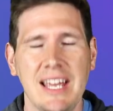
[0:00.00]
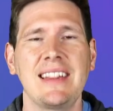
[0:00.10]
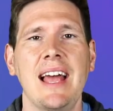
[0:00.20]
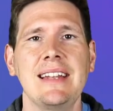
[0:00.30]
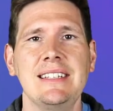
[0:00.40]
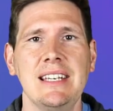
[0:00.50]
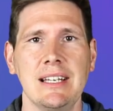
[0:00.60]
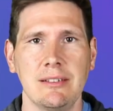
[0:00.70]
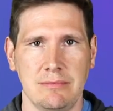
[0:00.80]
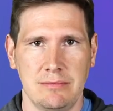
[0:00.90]
Get that
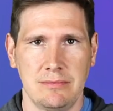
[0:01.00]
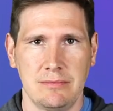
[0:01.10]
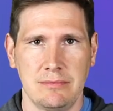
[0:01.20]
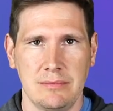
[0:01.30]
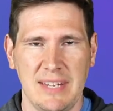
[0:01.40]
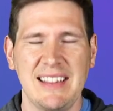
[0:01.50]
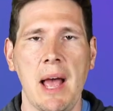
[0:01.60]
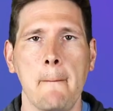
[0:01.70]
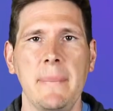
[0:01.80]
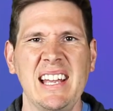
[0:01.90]
D. Get
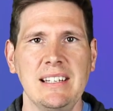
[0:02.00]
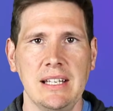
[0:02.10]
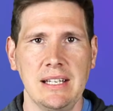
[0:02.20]
that big